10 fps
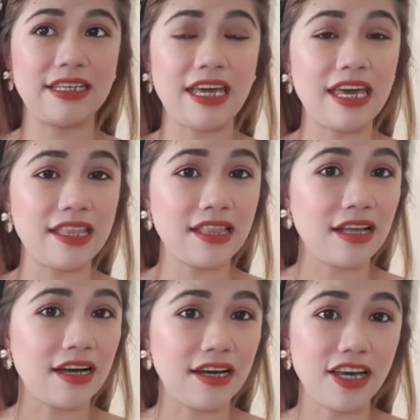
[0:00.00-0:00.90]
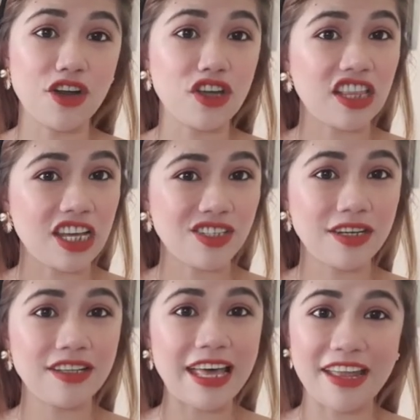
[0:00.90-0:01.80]
skin
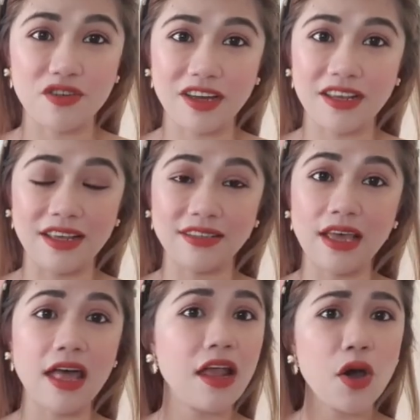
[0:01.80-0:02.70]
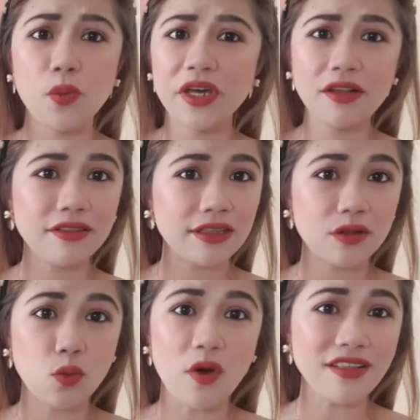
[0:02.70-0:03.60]
irritation and redness, and we
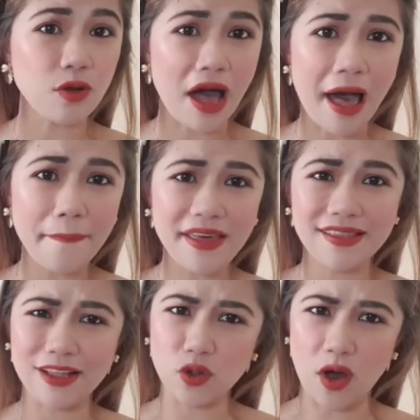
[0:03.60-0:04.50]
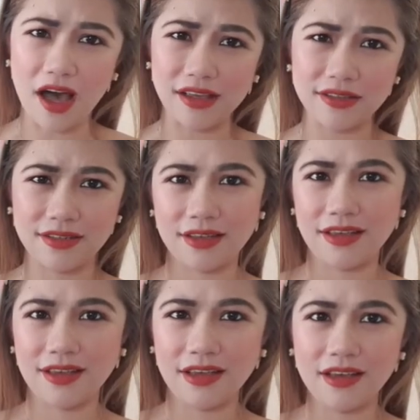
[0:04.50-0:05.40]
don't want to happen that to
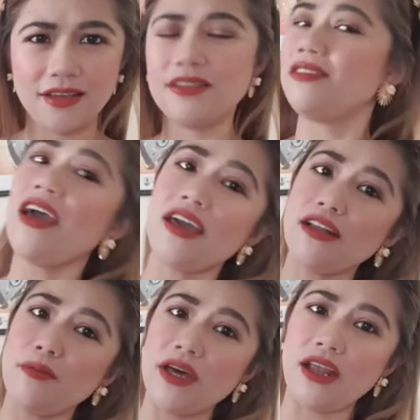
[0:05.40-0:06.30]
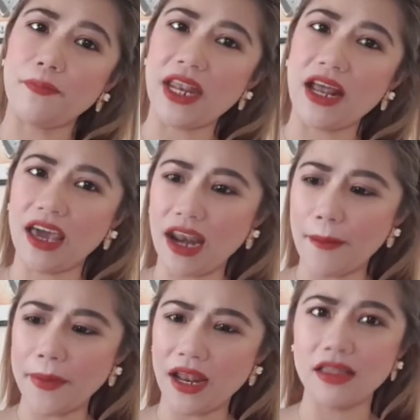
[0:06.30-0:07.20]
us. Sayang naman ang
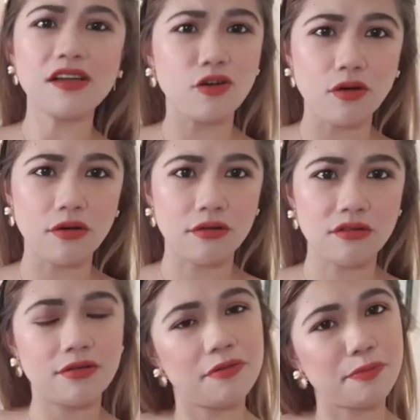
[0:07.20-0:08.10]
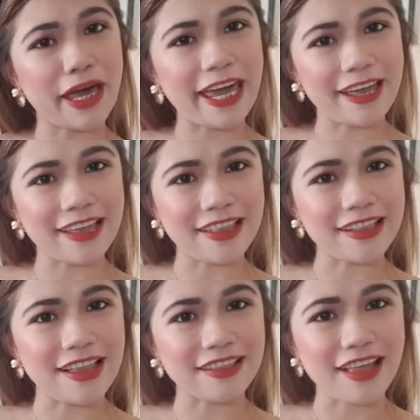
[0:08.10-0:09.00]
pinaghirapan natin kung may
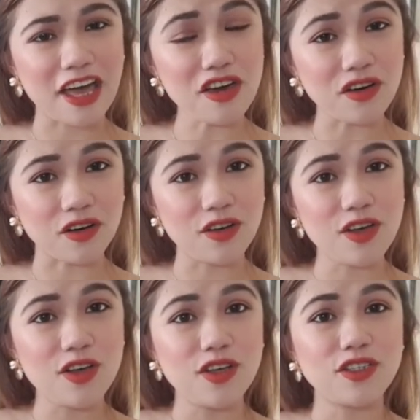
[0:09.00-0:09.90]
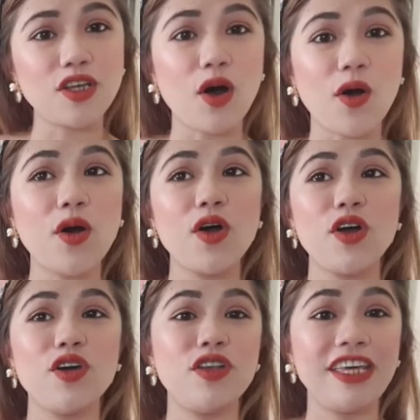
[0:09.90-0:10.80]
irritate lang tayo. So,
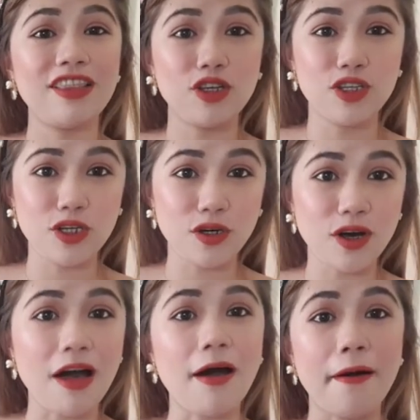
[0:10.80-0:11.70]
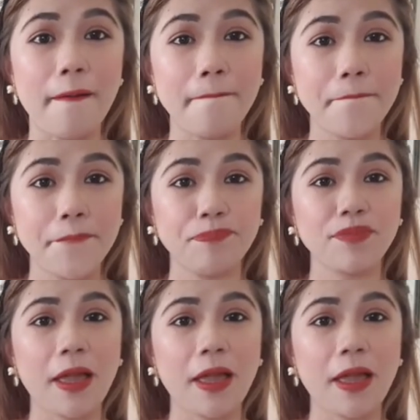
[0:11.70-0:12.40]
you need to do a